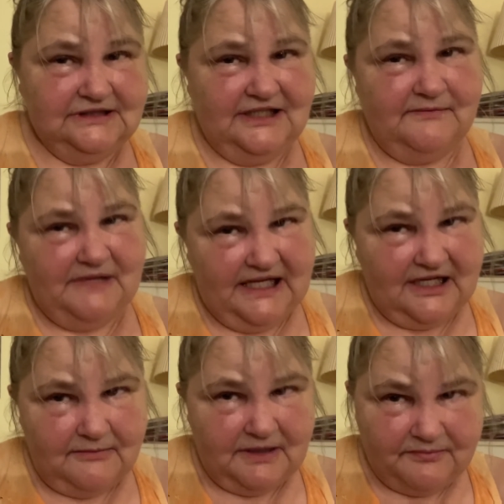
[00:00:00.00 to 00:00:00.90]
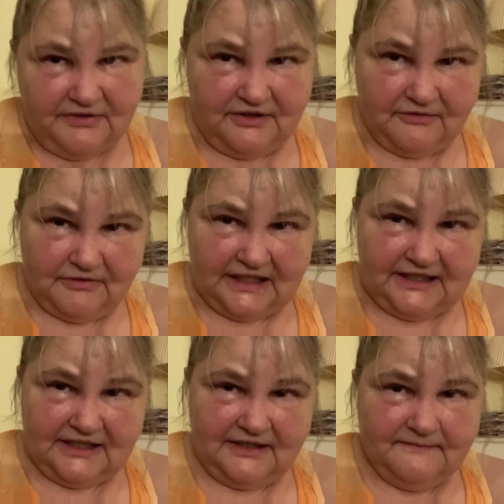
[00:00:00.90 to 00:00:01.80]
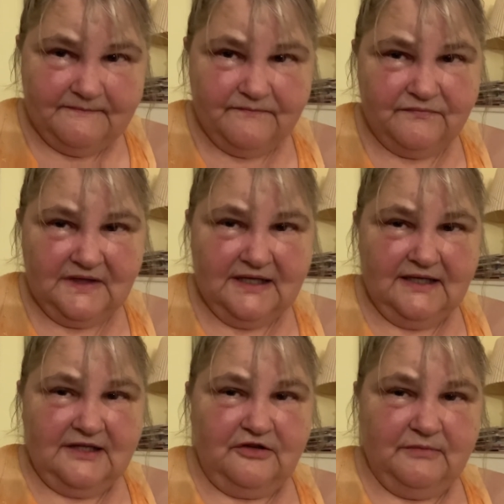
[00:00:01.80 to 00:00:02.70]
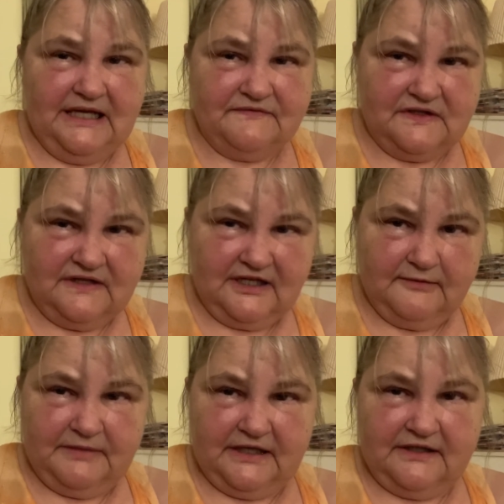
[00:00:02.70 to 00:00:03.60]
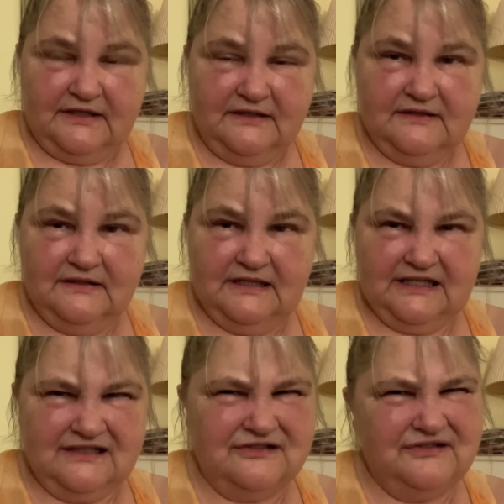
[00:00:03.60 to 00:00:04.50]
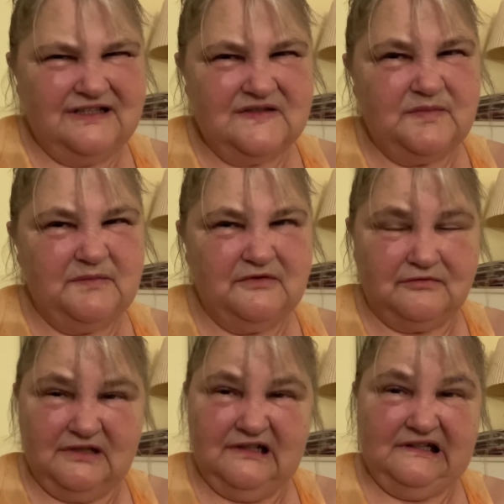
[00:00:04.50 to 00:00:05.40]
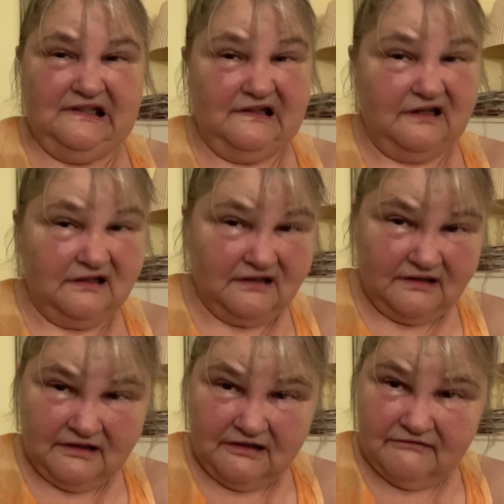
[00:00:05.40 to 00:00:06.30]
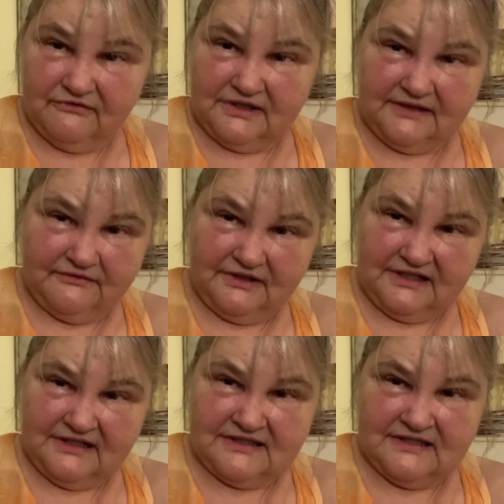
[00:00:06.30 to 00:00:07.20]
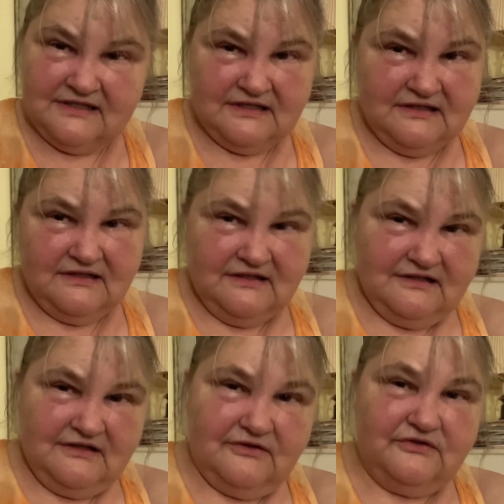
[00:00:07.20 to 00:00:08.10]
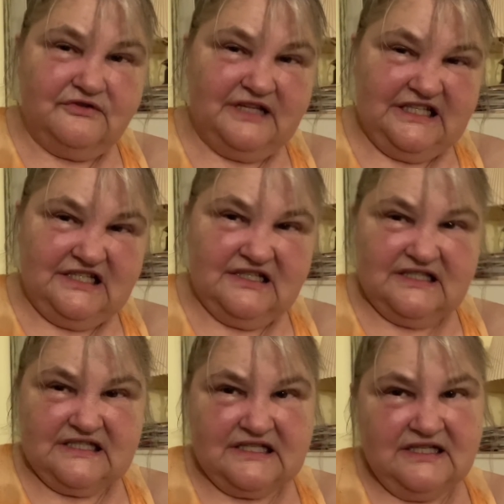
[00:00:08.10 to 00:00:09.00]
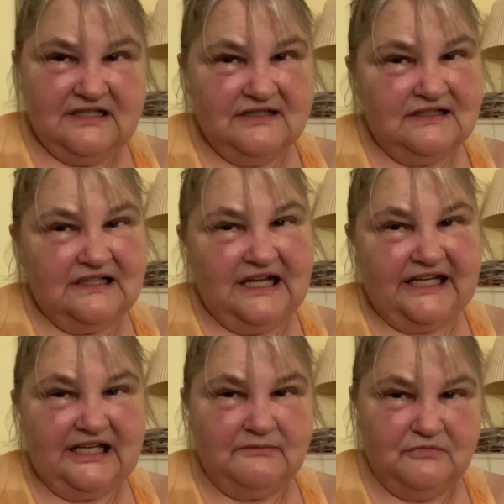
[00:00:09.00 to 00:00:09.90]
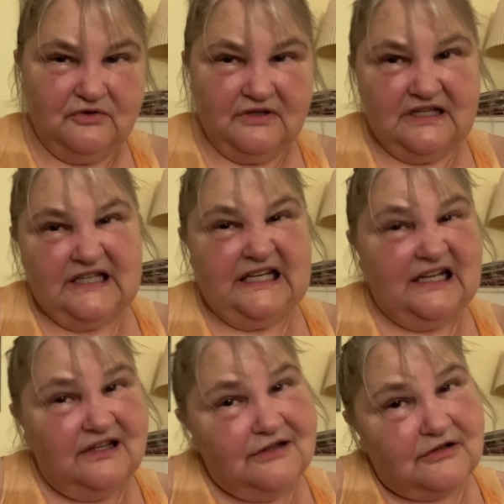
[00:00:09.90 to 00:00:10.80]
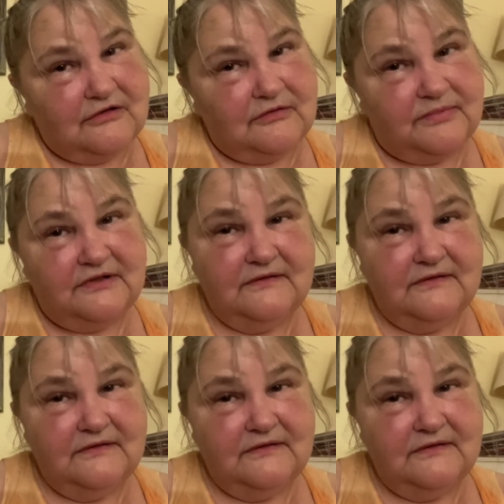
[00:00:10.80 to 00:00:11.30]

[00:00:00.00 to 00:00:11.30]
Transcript: It may come up when you're writing. You may have to think about it. Like, do these people really love whatever it is? Or do they just like it more than the other group?